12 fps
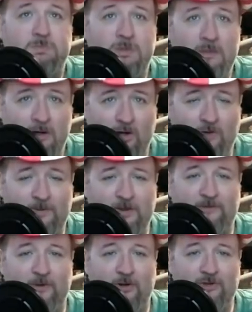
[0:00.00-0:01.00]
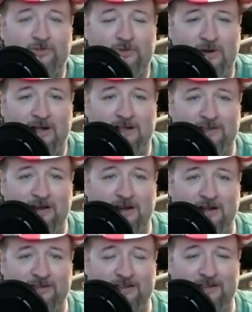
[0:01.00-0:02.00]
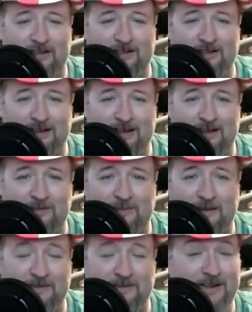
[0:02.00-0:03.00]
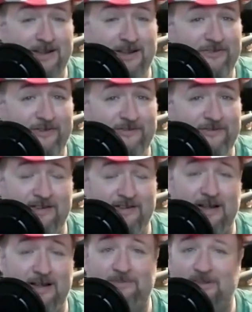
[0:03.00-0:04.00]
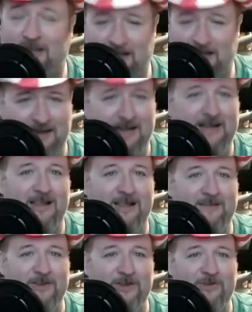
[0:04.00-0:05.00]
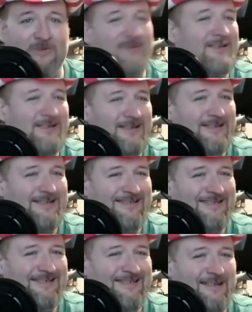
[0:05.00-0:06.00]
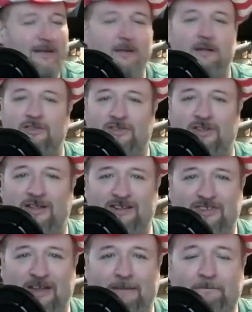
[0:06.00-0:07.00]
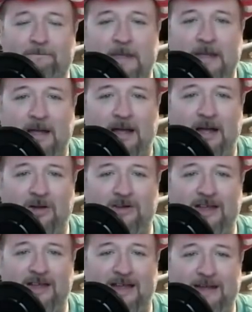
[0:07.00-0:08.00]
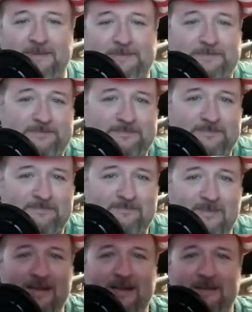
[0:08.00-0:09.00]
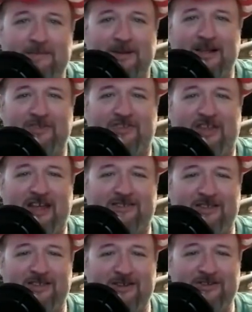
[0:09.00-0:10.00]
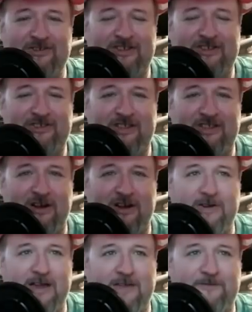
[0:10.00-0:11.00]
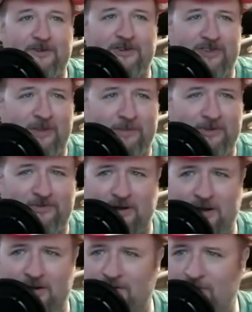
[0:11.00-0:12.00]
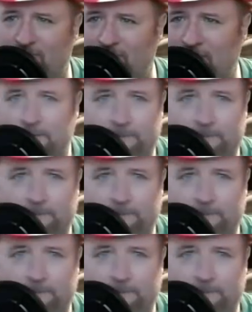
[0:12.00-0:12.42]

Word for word: hopefully you folks who are out there unliking all my videos 15 times I, I love you that's all i can say okay but let's get to the news let's get there okay first up let's run on over to twitter